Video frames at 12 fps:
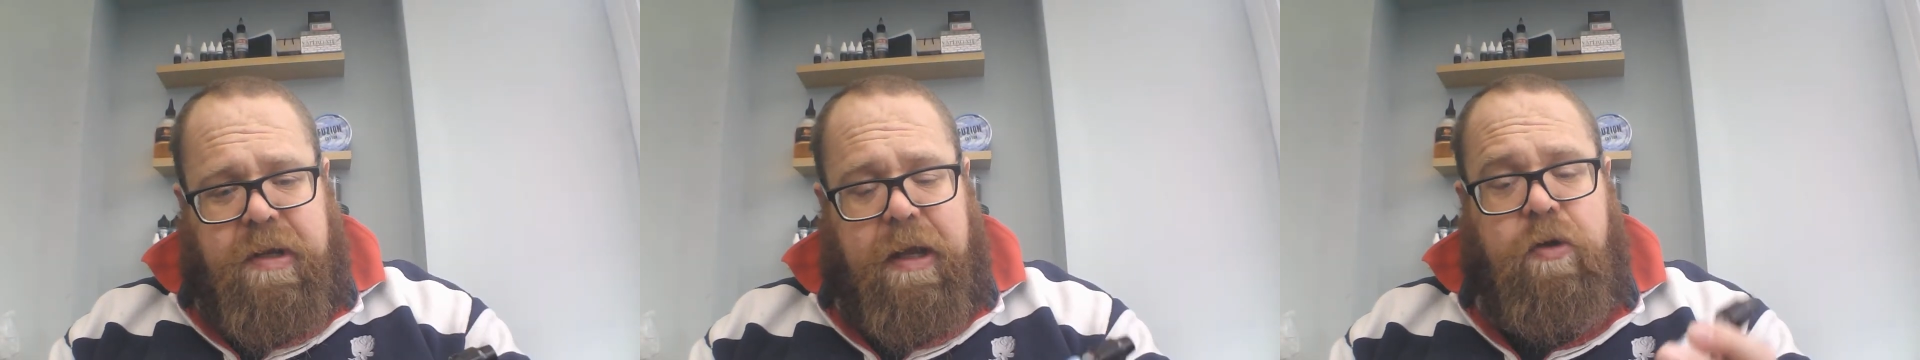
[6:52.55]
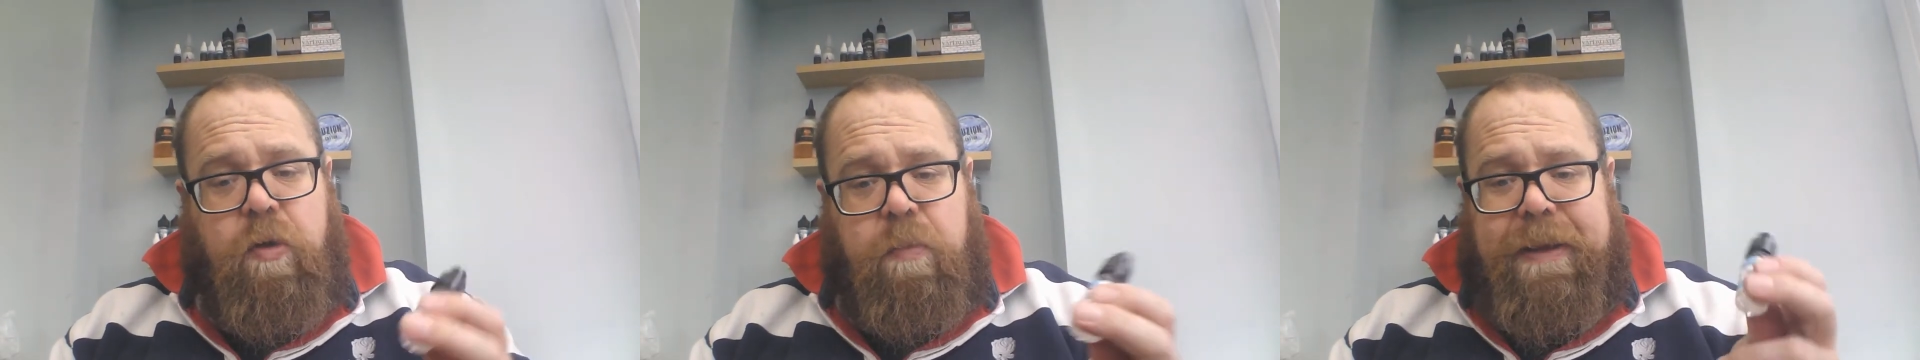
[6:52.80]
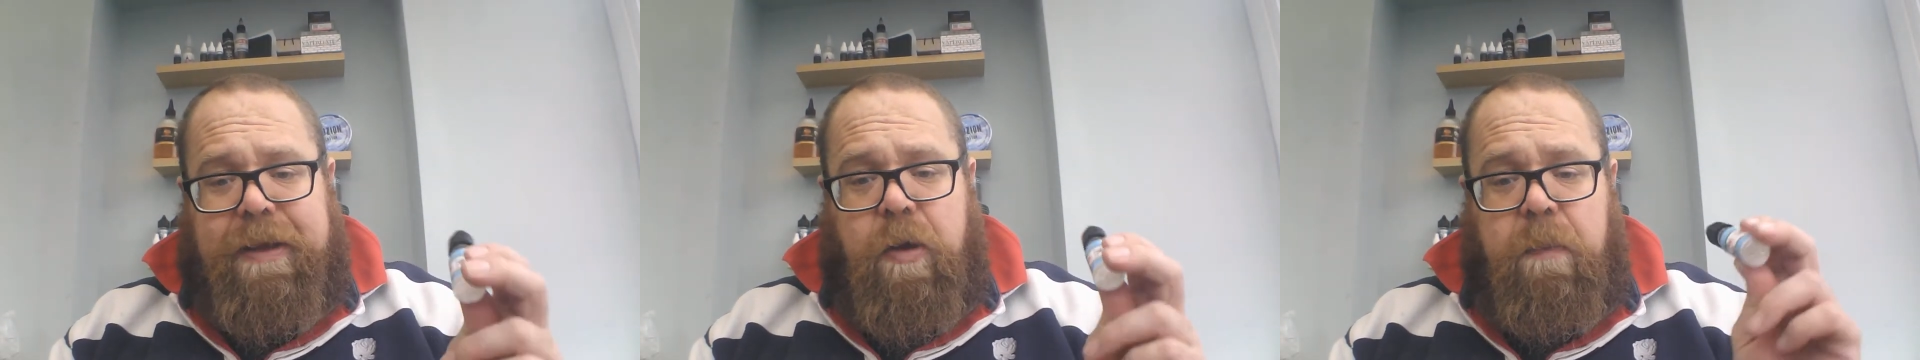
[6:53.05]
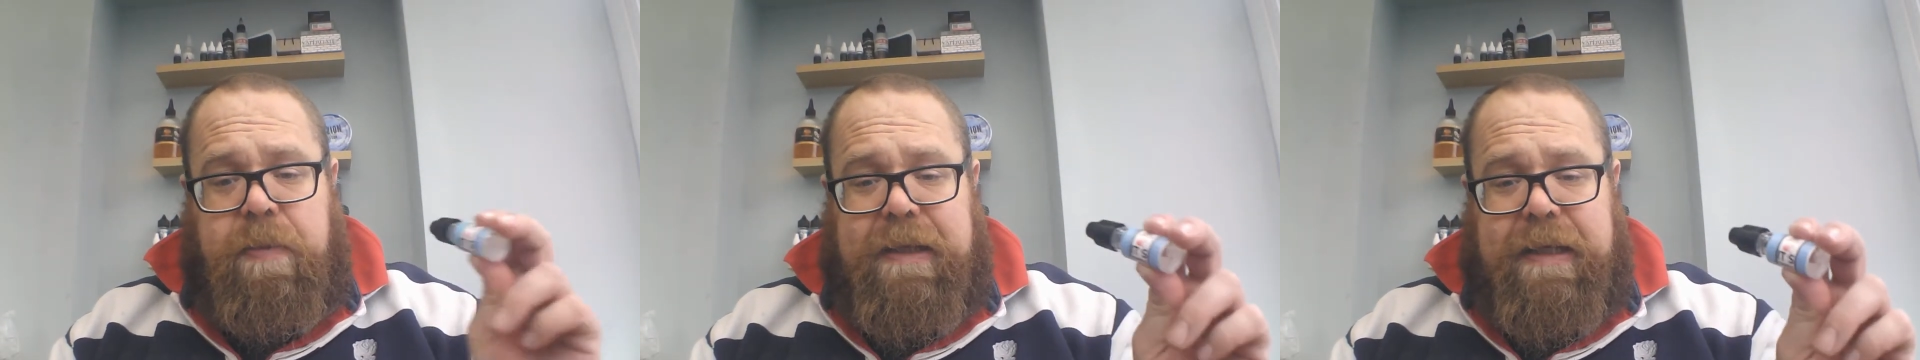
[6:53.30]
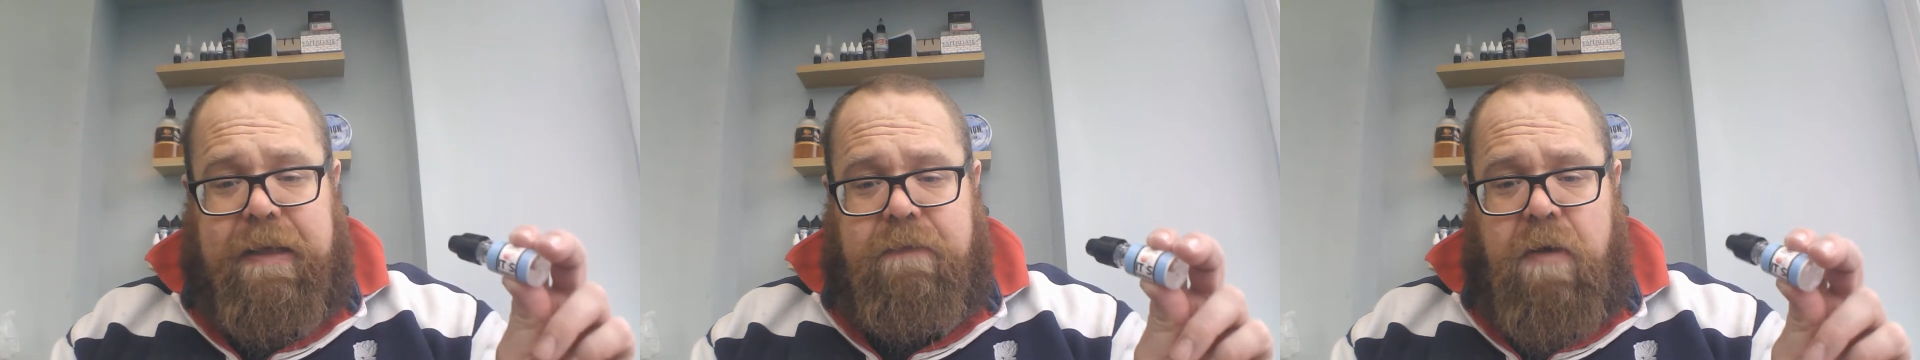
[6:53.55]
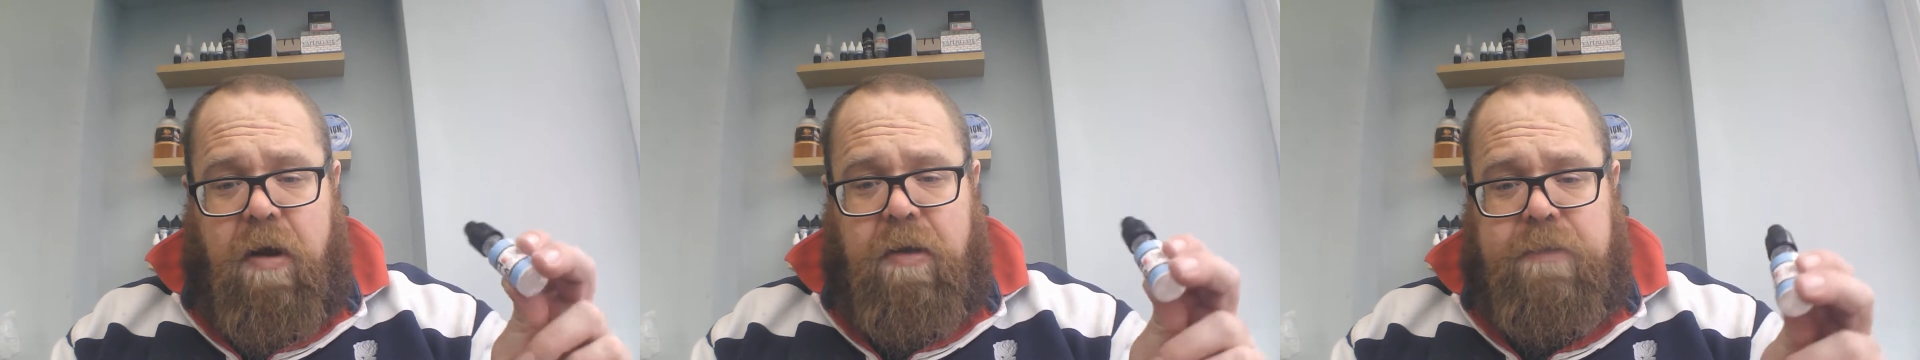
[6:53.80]
I could be completely
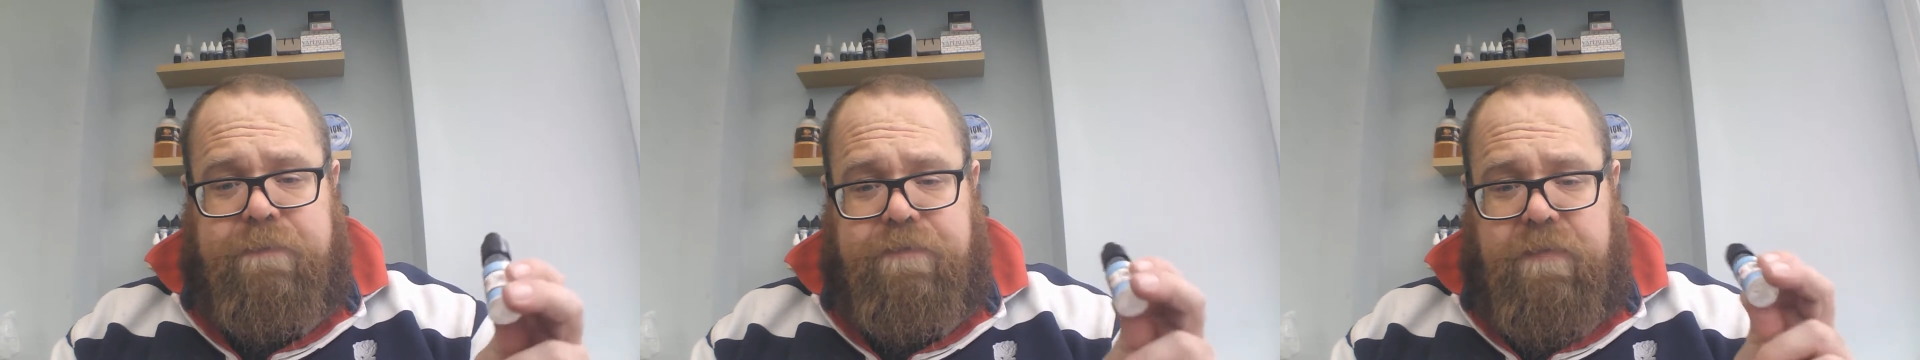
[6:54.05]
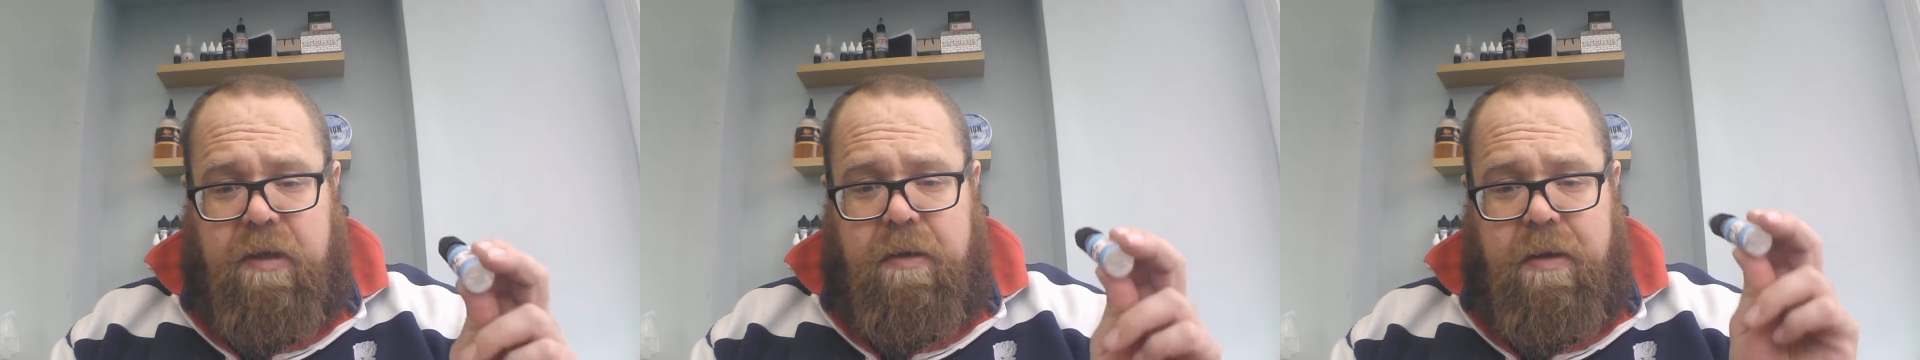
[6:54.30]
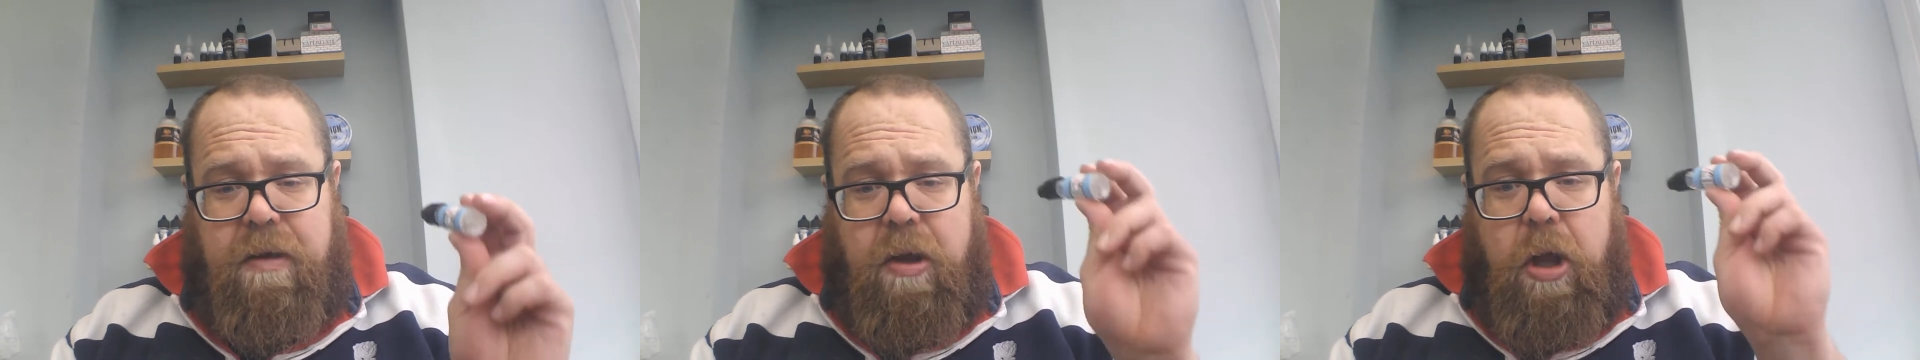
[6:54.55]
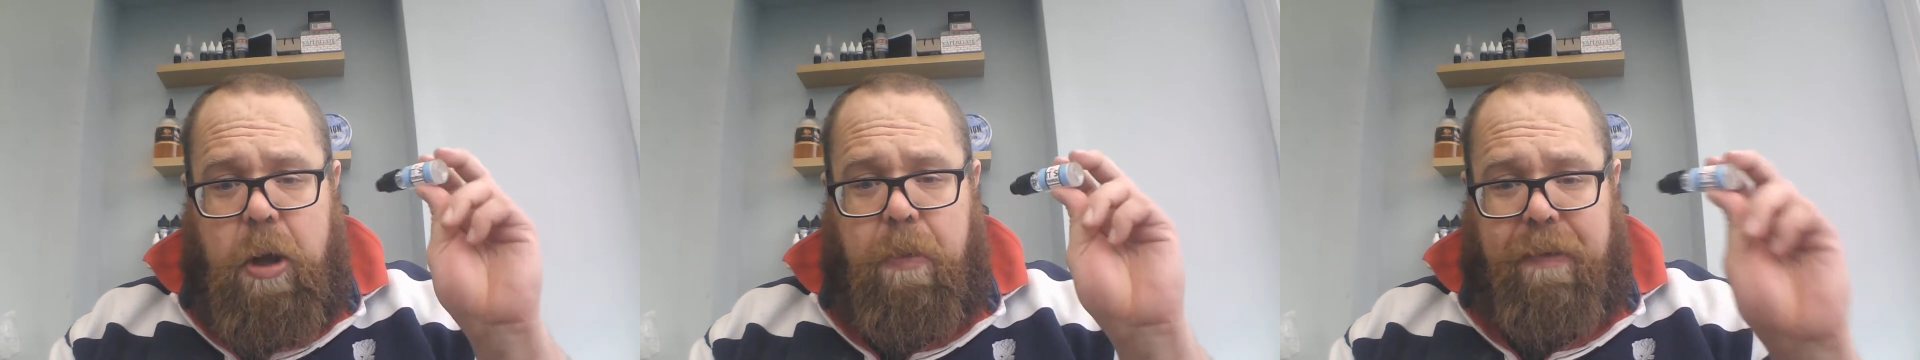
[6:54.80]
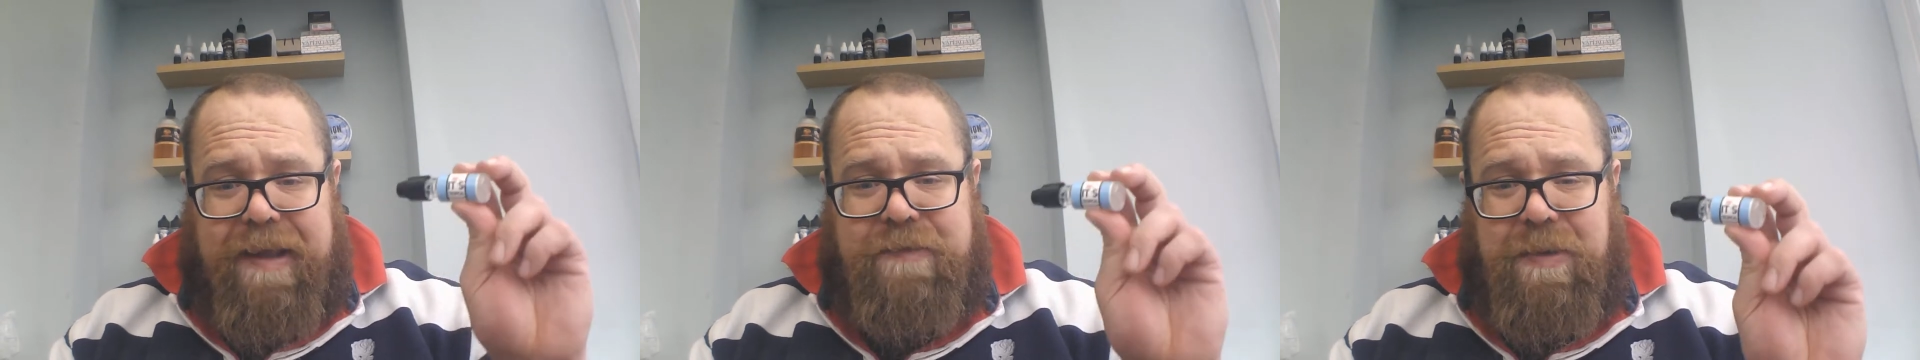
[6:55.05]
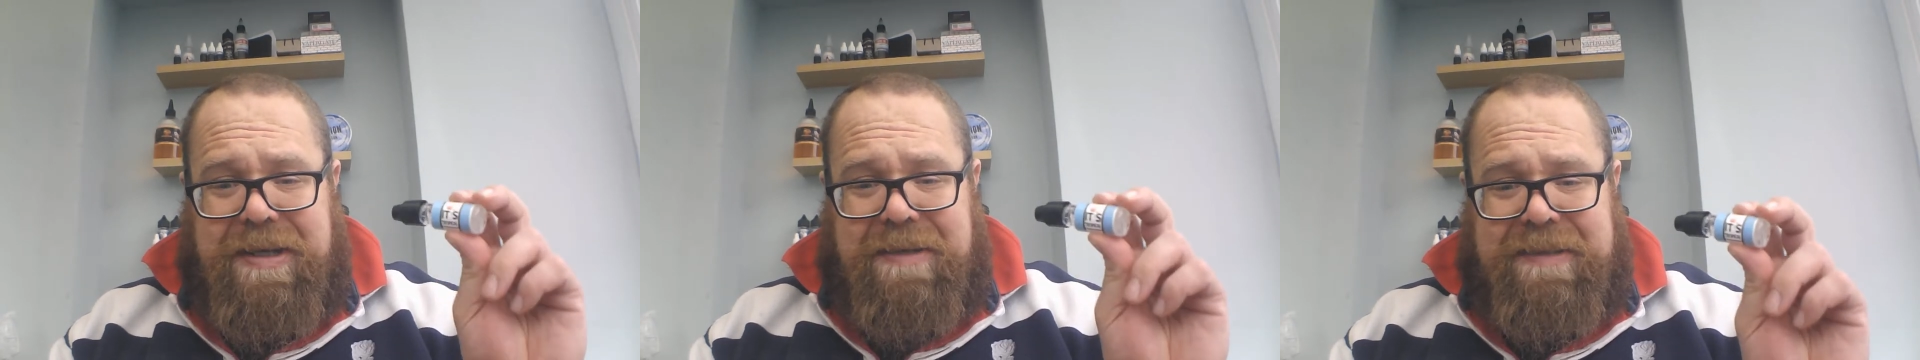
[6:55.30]
wrong, but that's
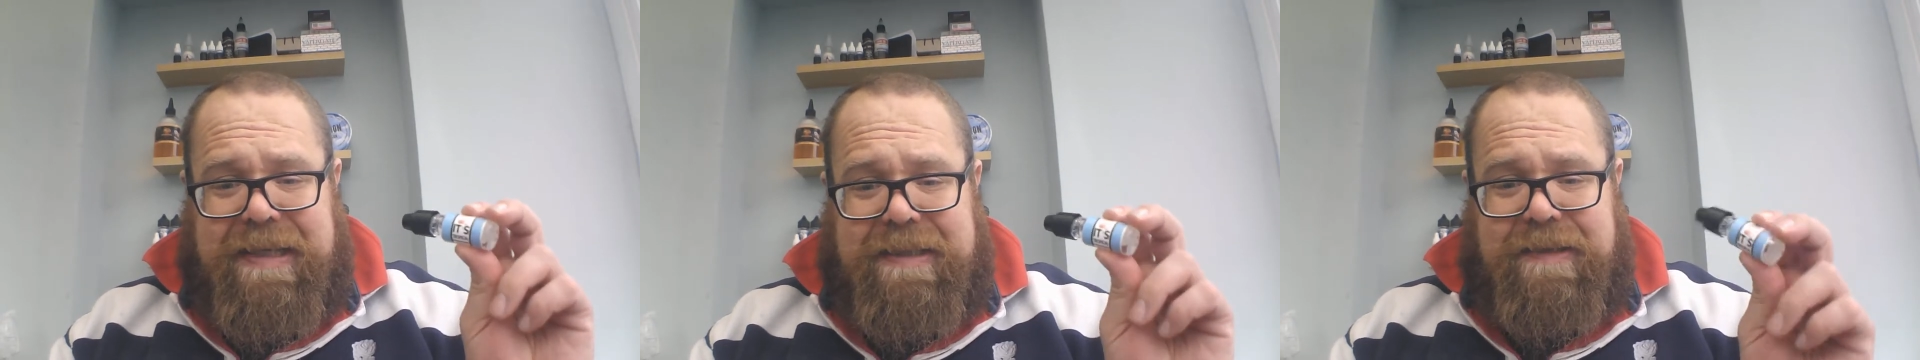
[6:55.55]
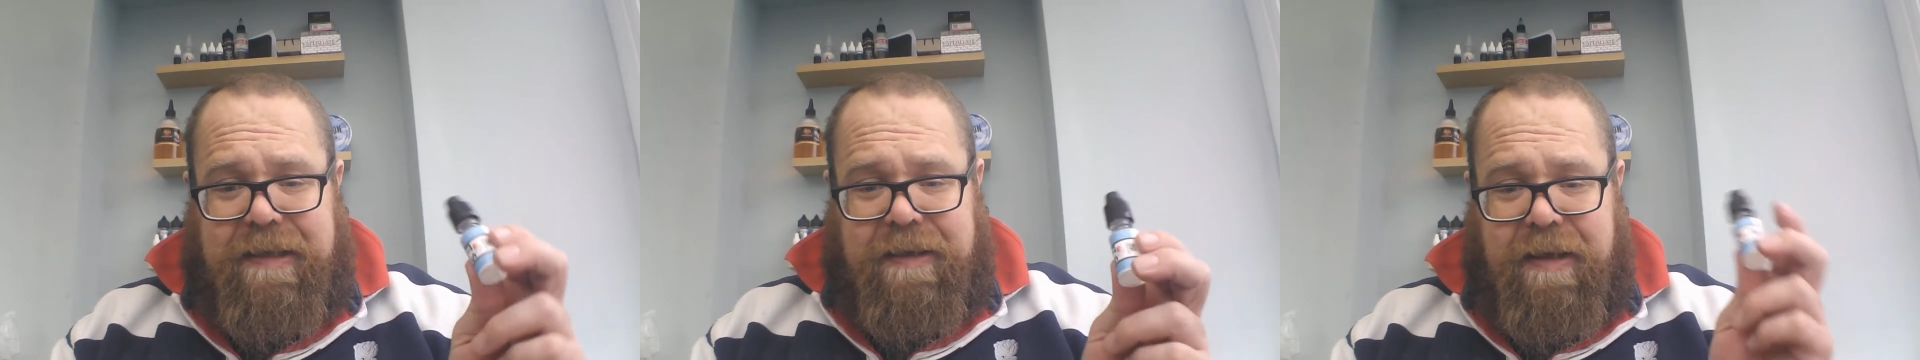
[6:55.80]
what I'm tasting.